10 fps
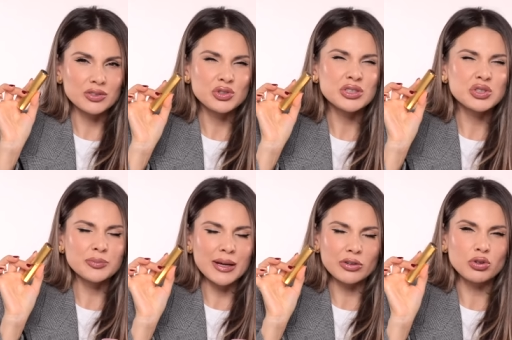Just to
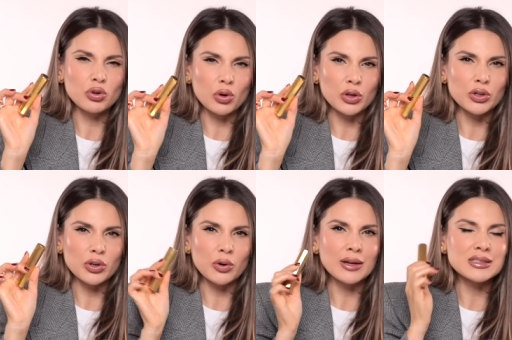make sure, you
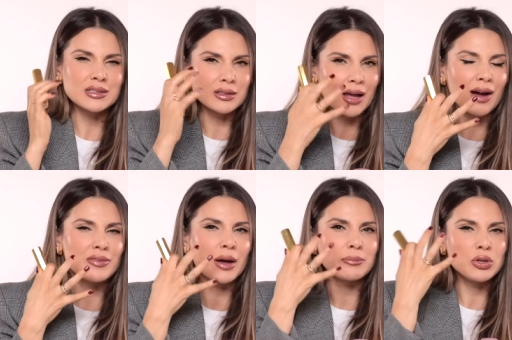know, I still have
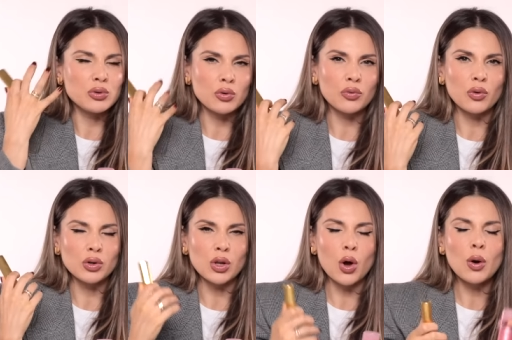that beautiful
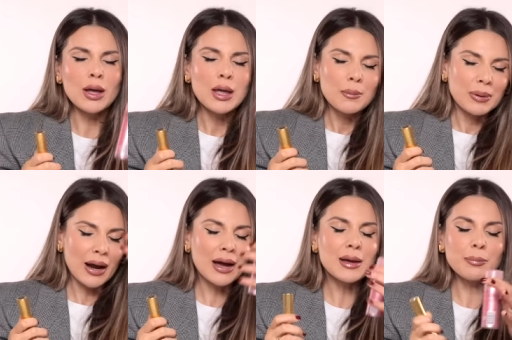glow. But
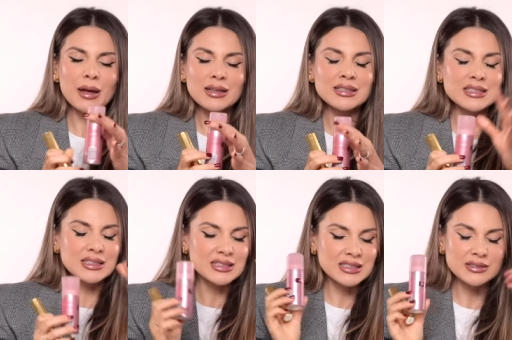I apply this in the,